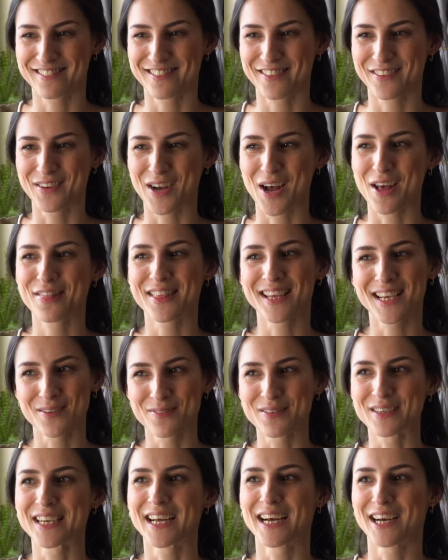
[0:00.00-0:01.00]
So I think I'm
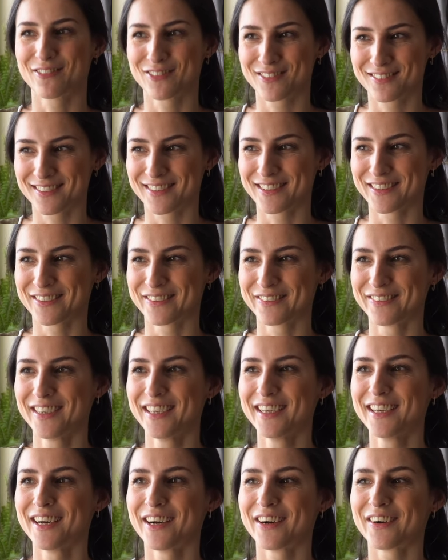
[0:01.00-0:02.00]
gonna have to go
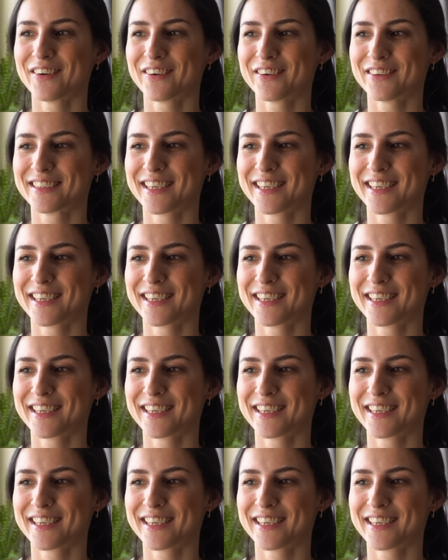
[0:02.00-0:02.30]
on